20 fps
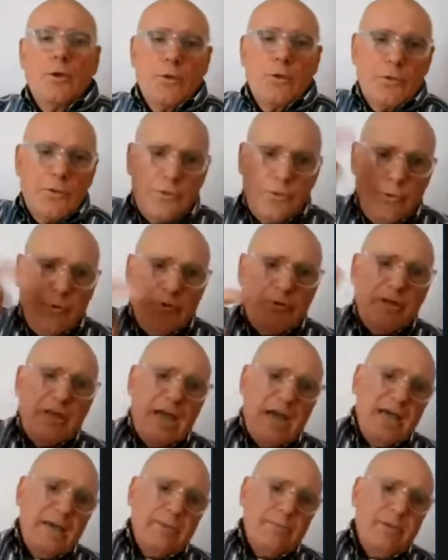through the
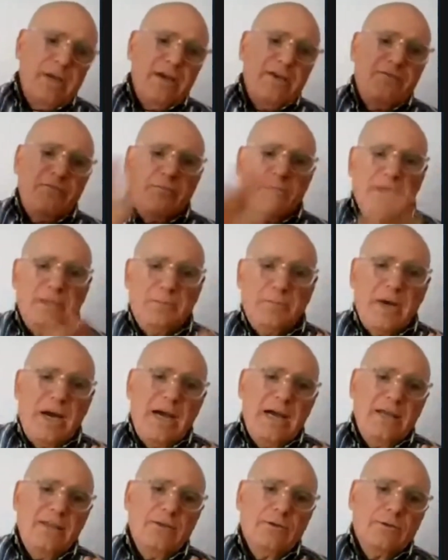IMF, but
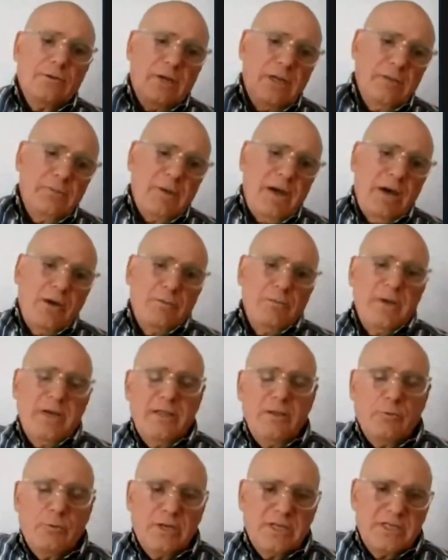by the great power, by
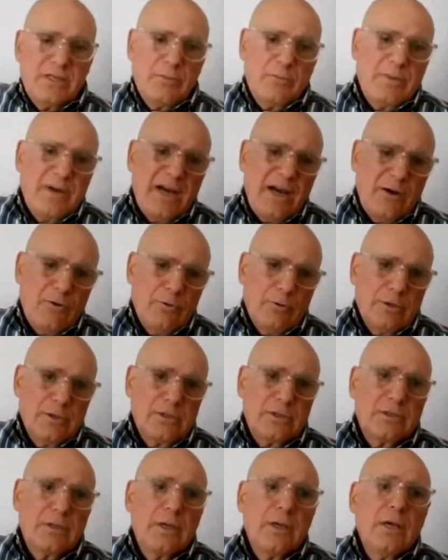the Western
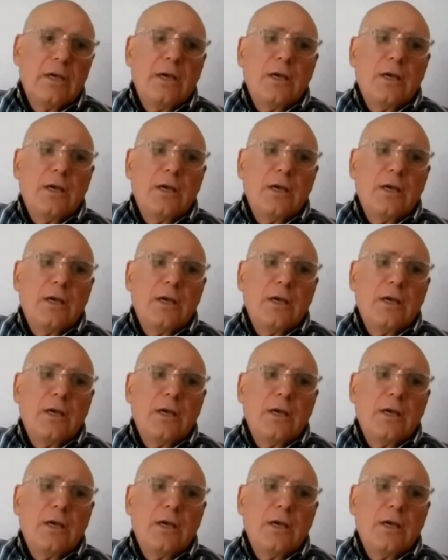powers.